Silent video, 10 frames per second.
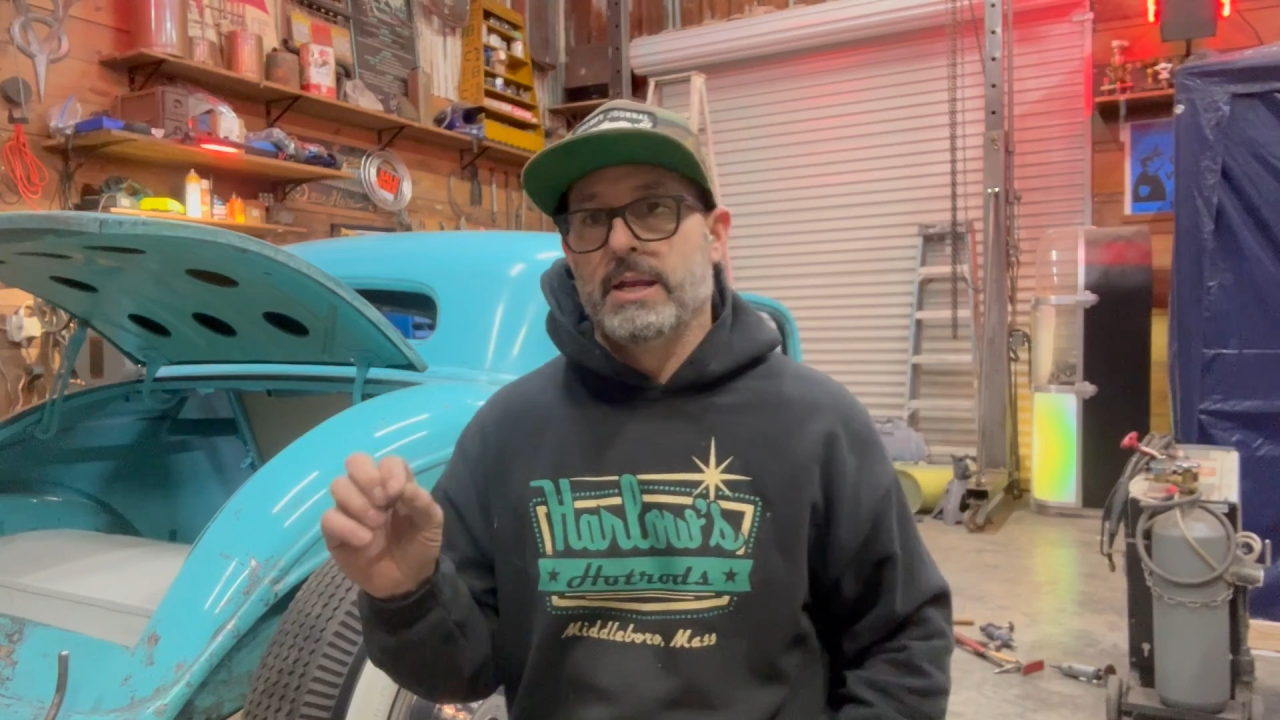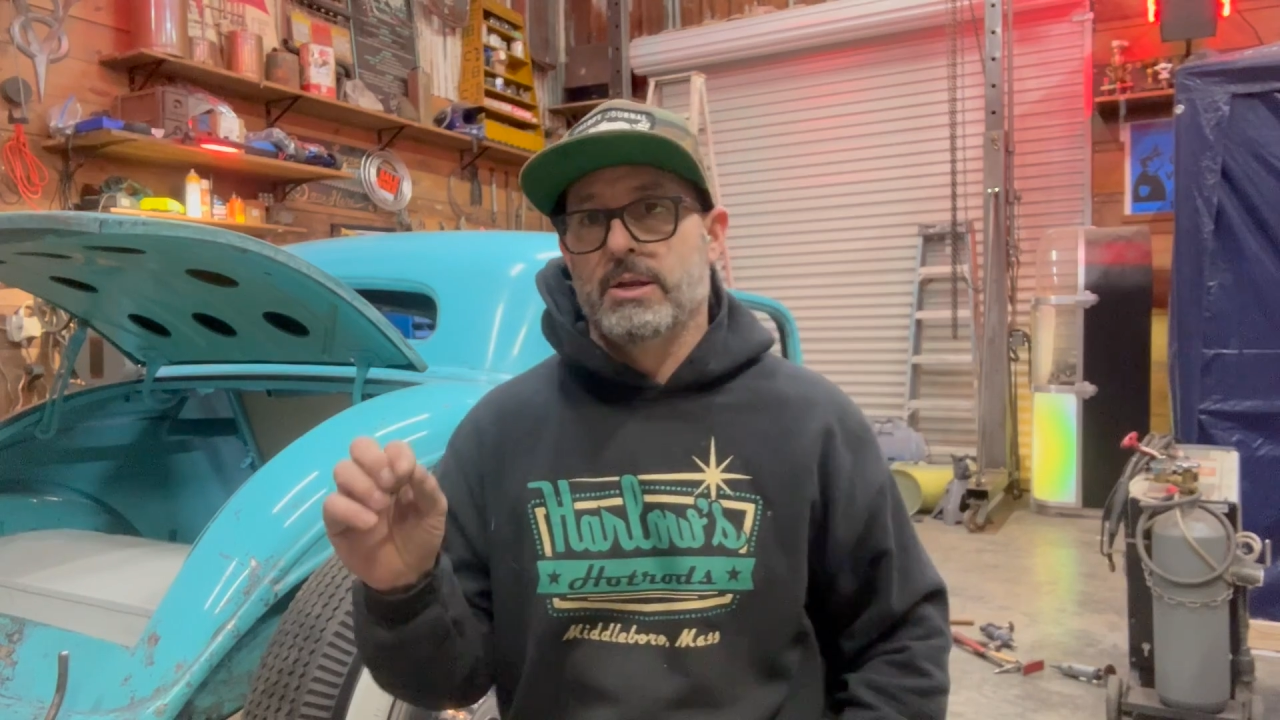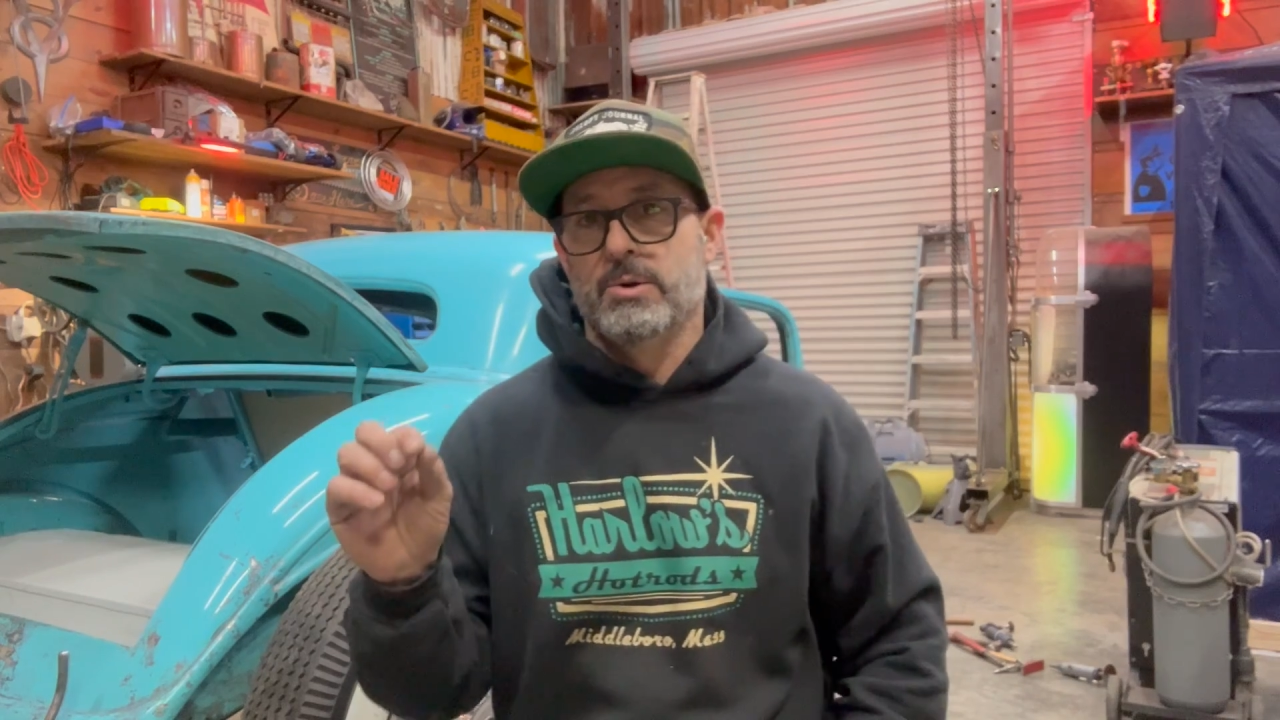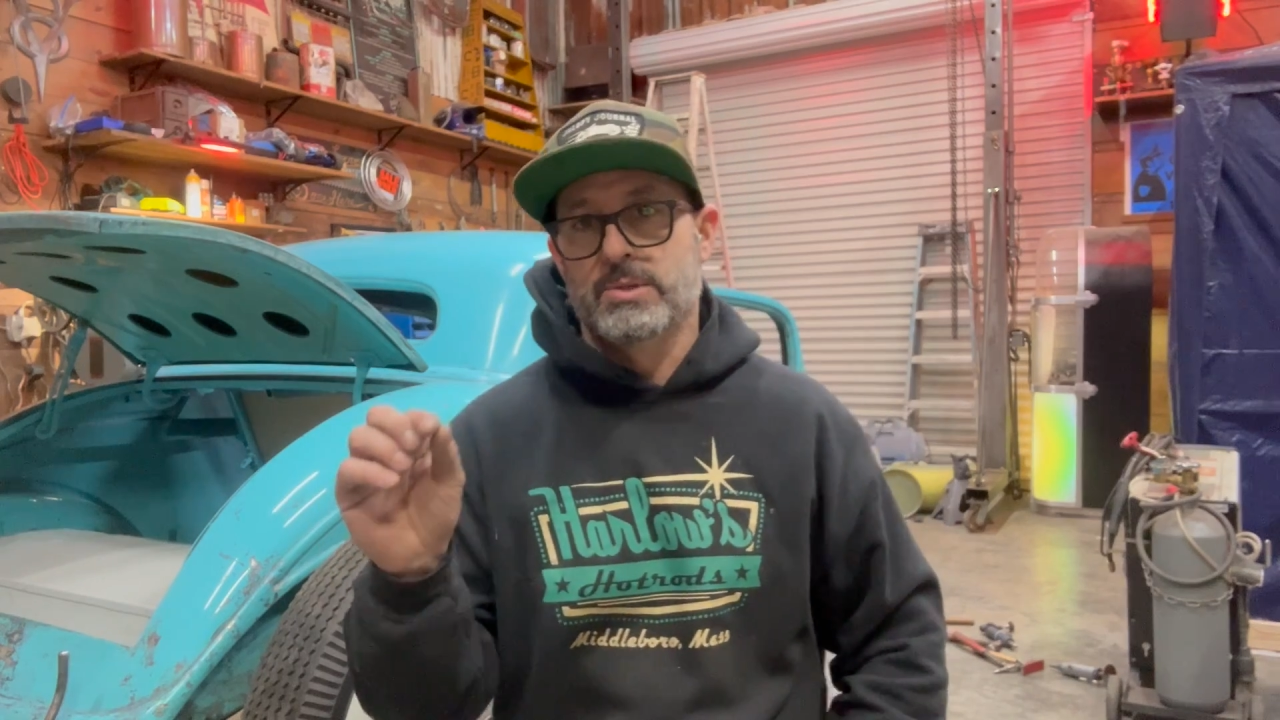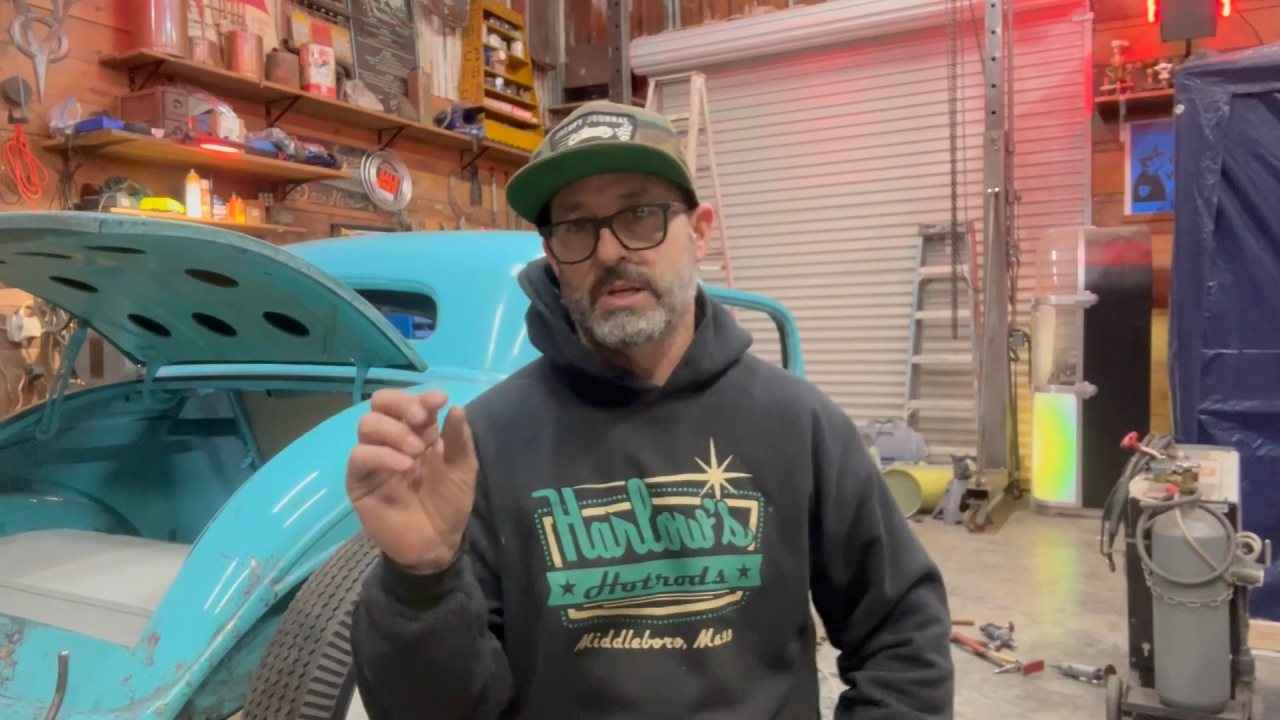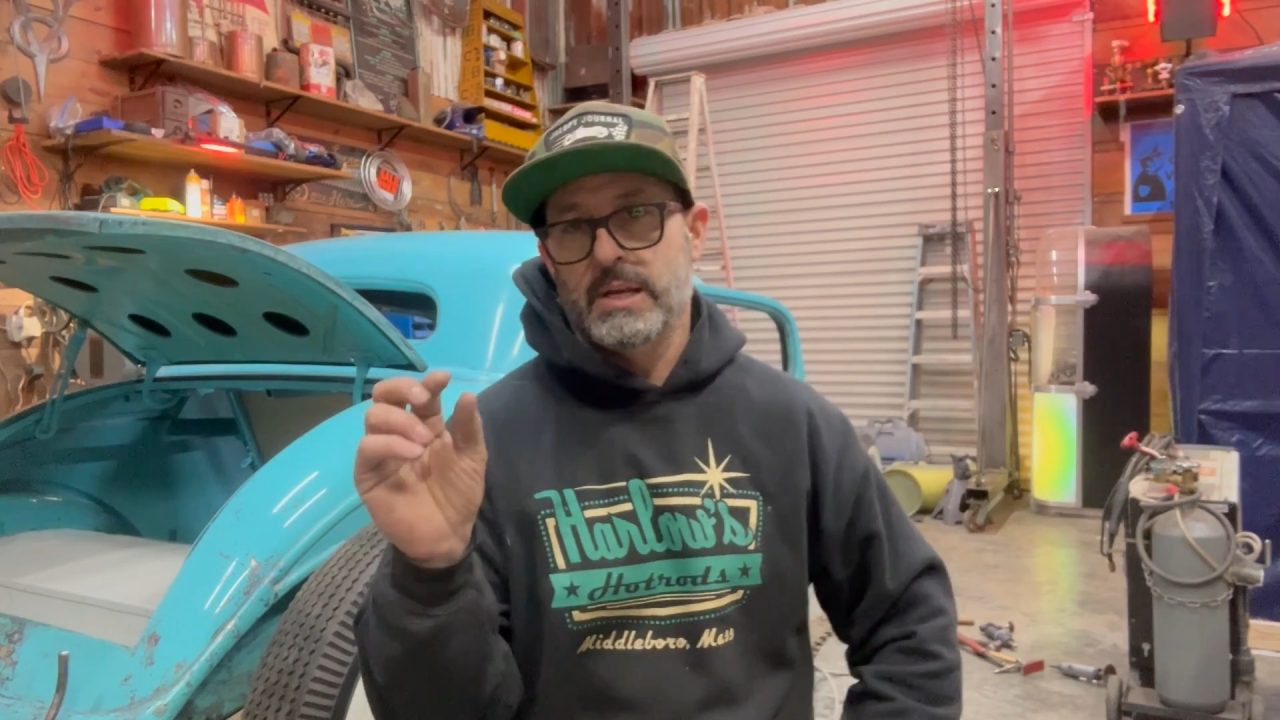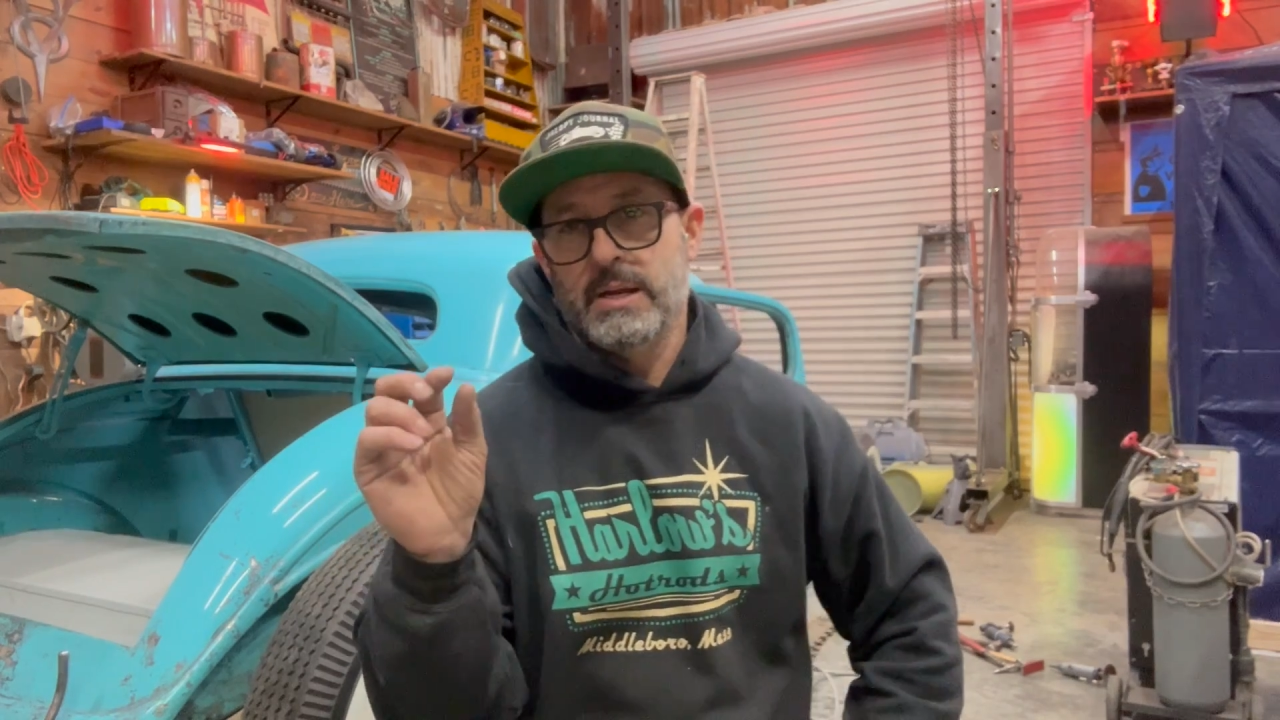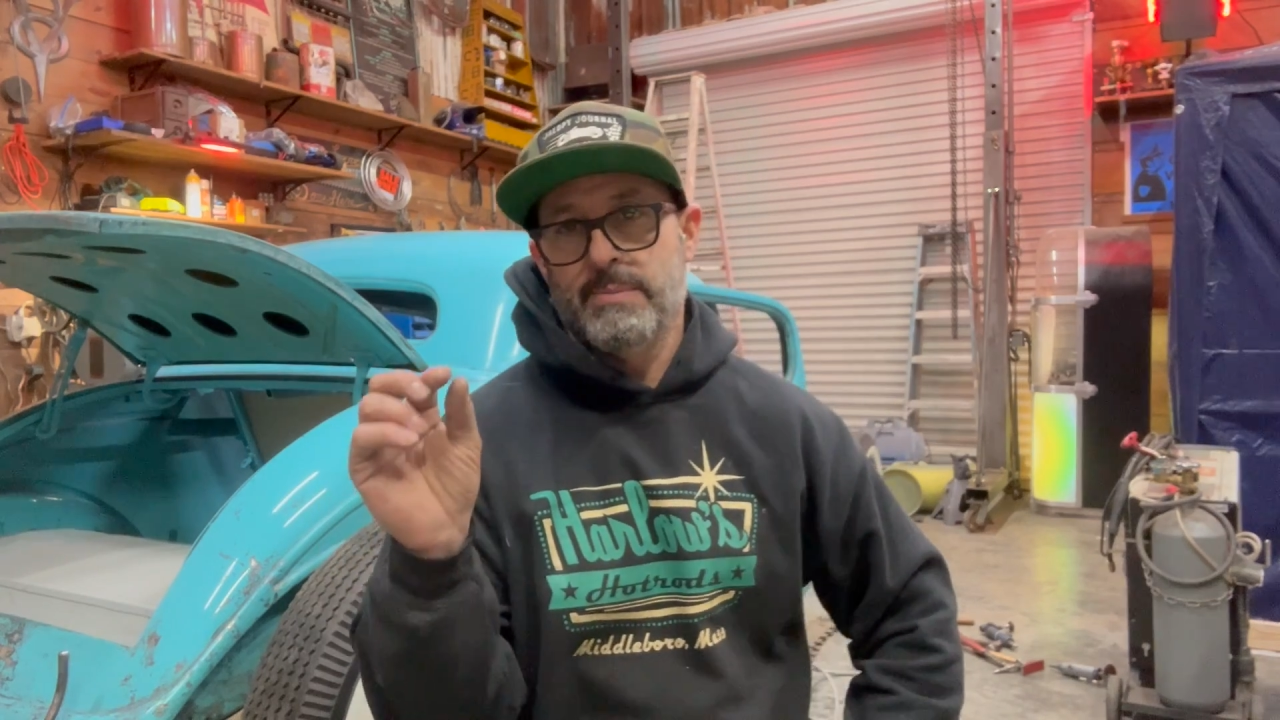to do is I ended